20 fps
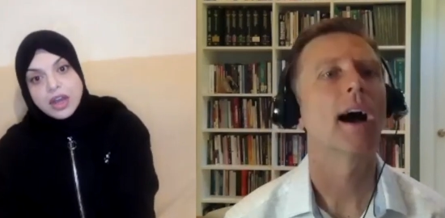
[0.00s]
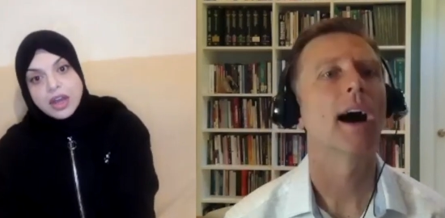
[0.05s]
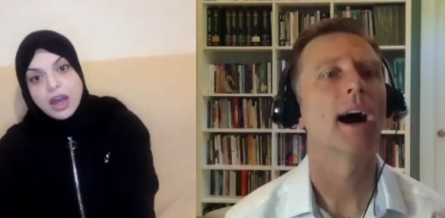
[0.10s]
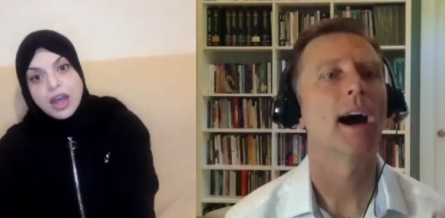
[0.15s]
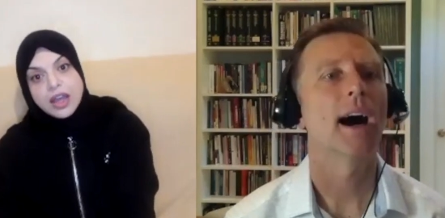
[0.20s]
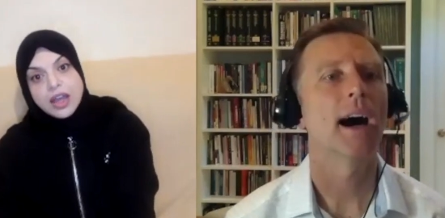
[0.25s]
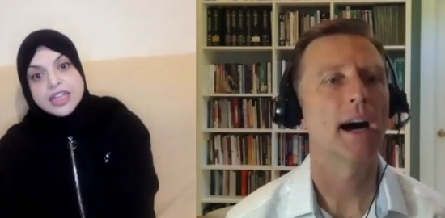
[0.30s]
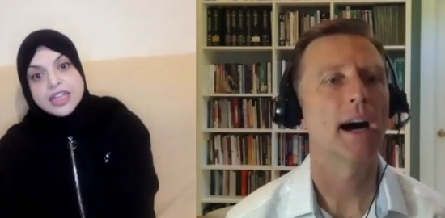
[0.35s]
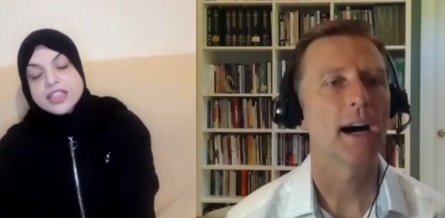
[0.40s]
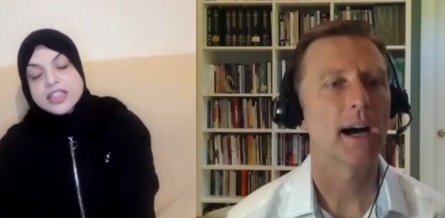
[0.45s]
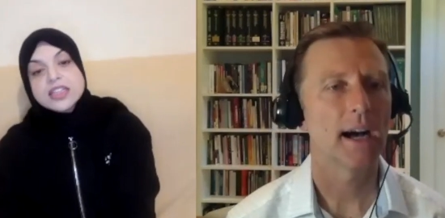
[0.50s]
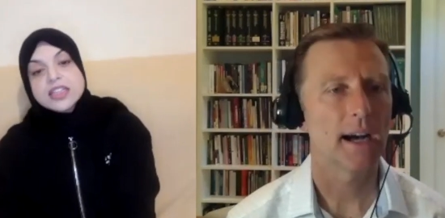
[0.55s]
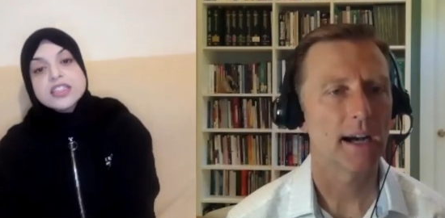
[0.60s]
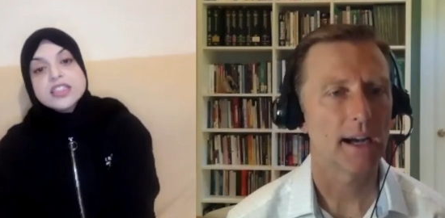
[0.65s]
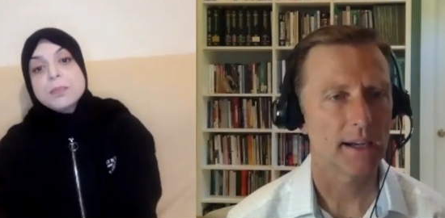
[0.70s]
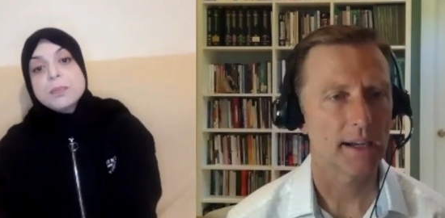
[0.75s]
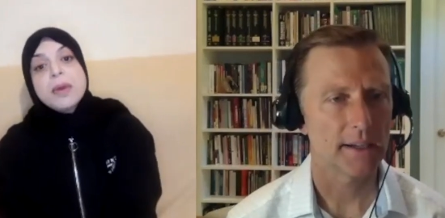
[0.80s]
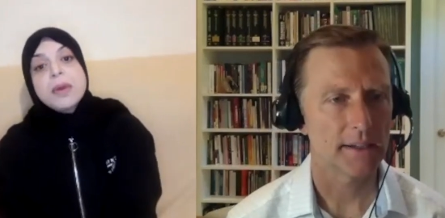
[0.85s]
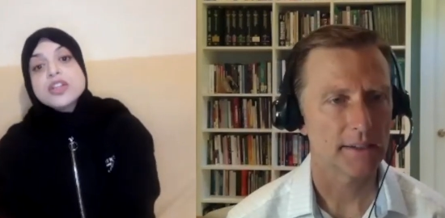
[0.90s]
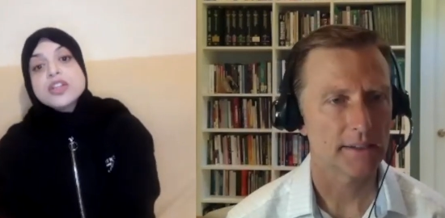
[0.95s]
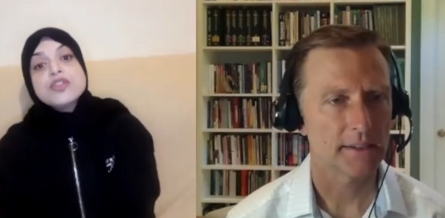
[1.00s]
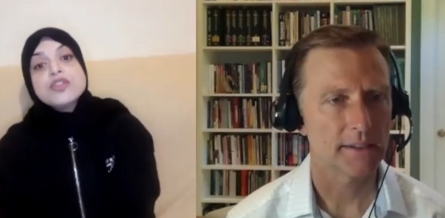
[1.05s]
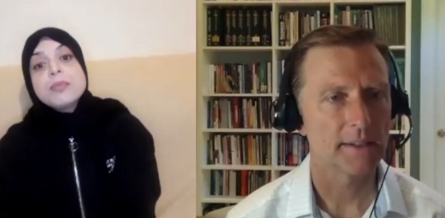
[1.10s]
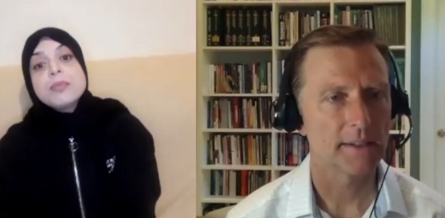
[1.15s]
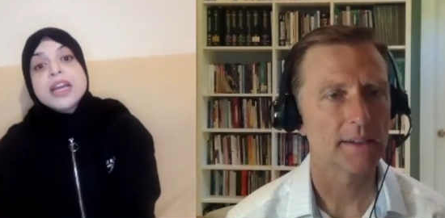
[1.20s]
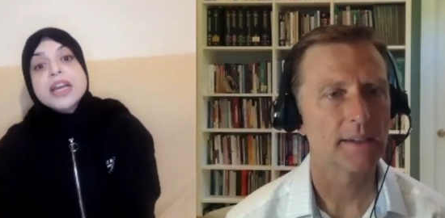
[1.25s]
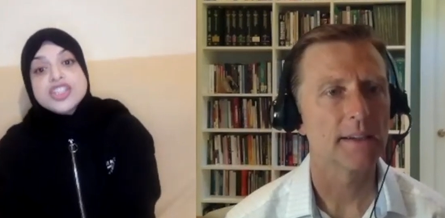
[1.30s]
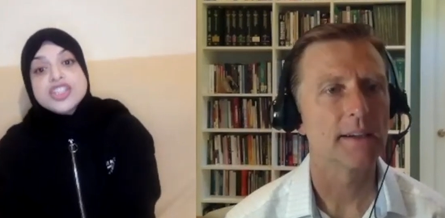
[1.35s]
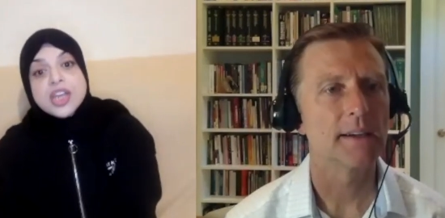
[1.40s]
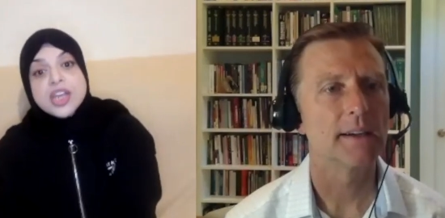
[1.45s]
Speaker 1: It's a part of my
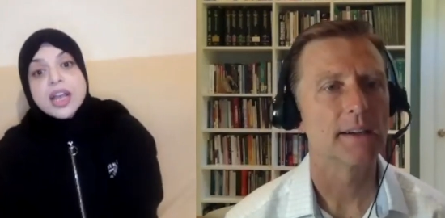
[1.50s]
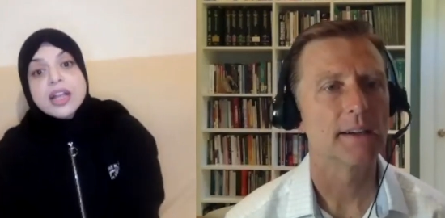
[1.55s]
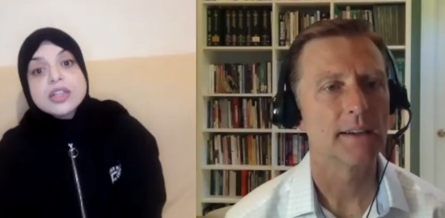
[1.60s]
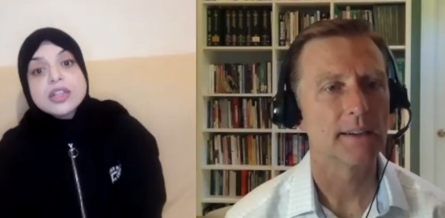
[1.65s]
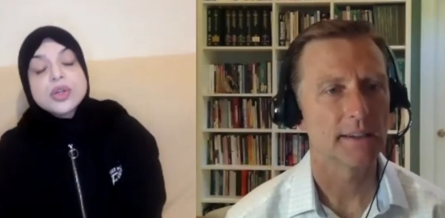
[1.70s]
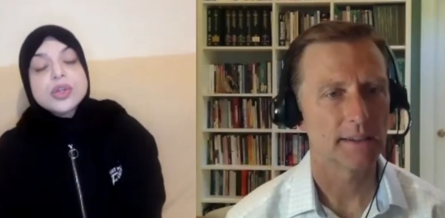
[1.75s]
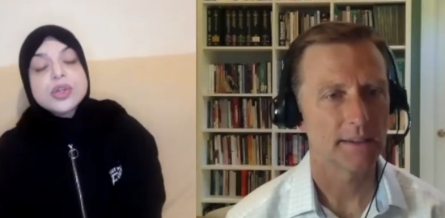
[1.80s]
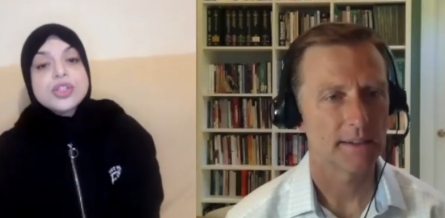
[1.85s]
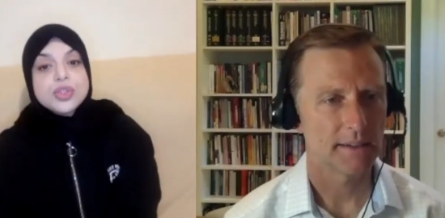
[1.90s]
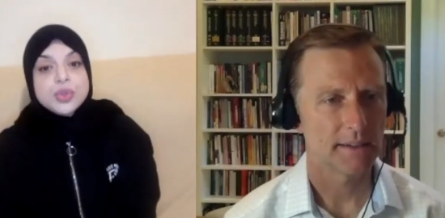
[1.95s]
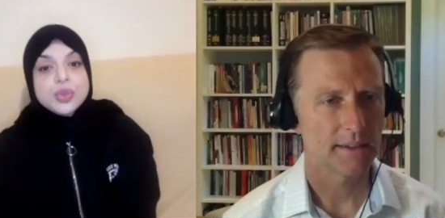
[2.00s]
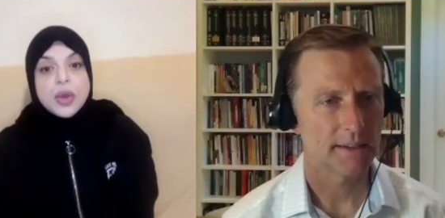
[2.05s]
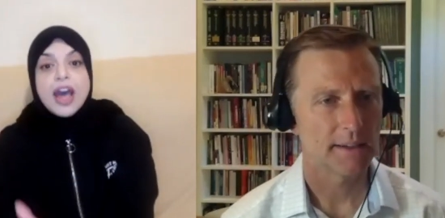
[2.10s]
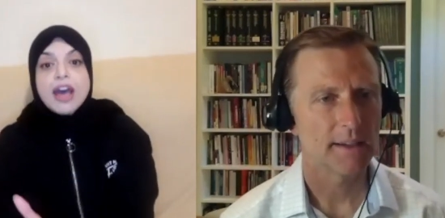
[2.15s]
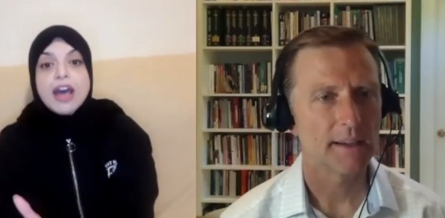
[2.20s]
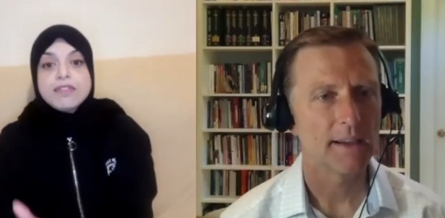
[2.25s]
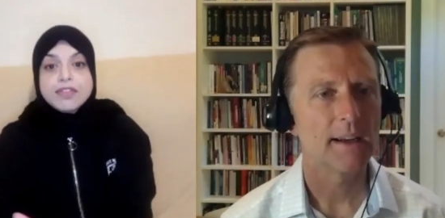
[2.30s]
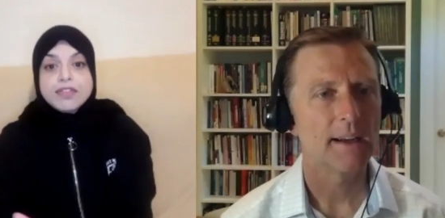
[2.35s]
childhood to have a